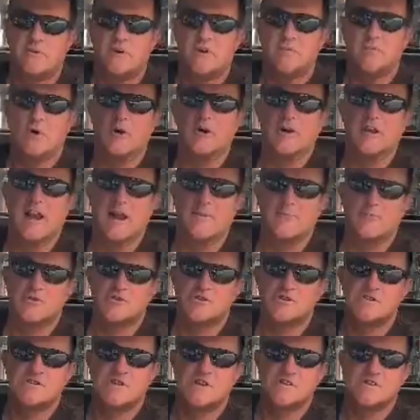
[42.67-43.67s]
and my glamorous
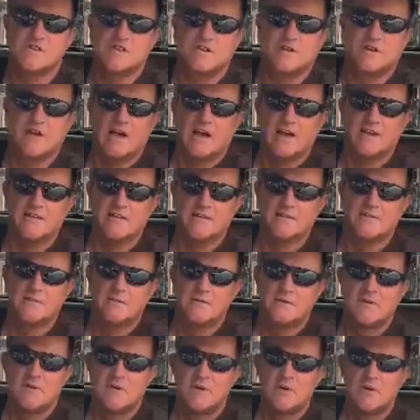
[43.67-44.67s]
assistant Caden
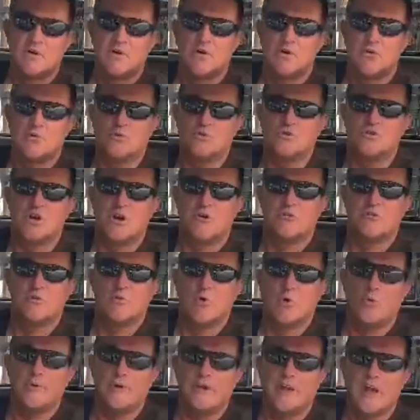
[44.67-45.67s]
will show you
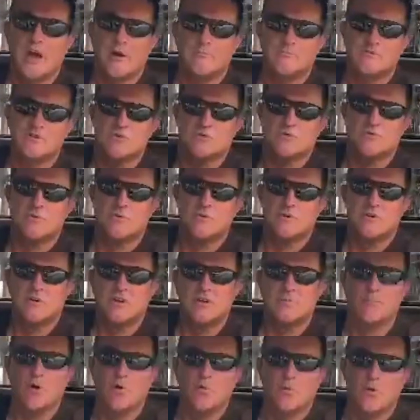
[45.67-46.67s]
what we get up to
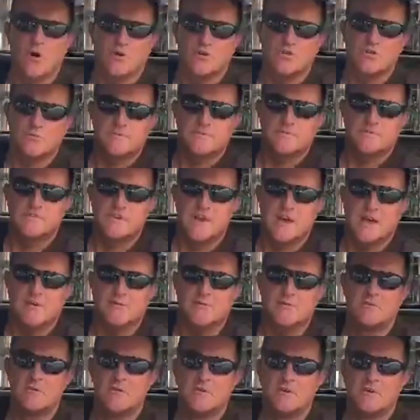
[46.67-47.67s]
in my workshop in town,
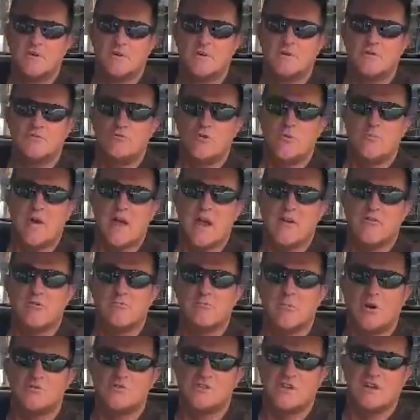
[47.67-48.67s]
repairing
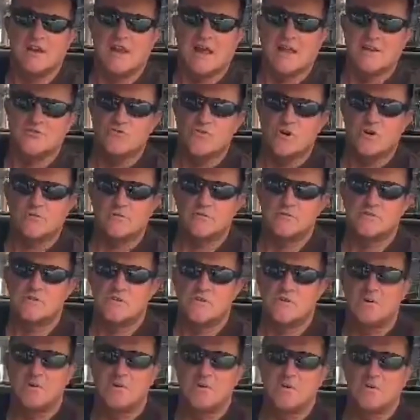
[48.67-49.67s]
mostly Land Rovers,
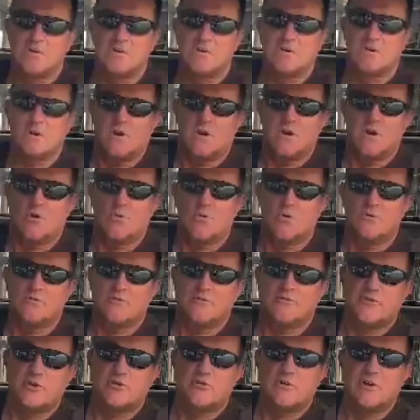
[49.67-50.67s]
along with
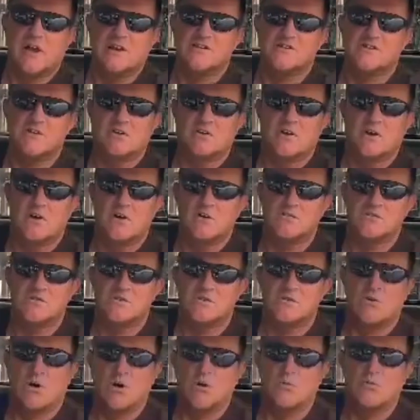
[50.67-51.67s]
a few classic cars,
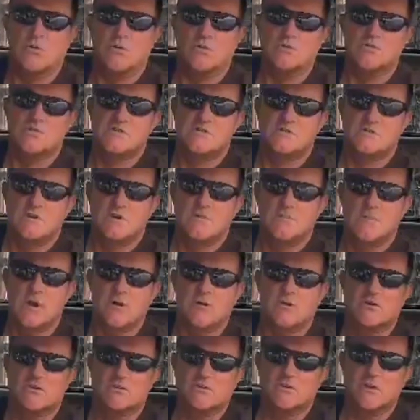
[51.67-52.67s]
hot rods,
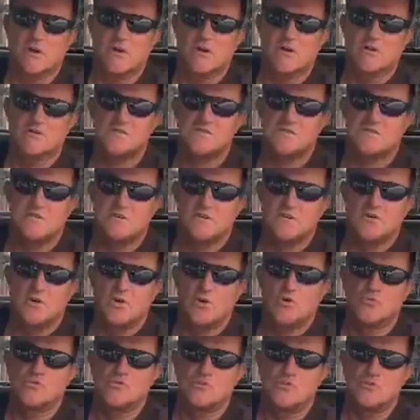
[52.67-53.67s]
American cars,
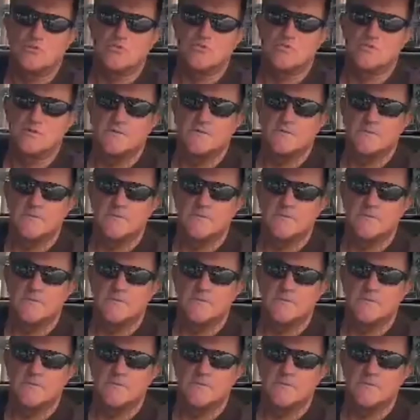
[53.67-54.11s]
all sorts.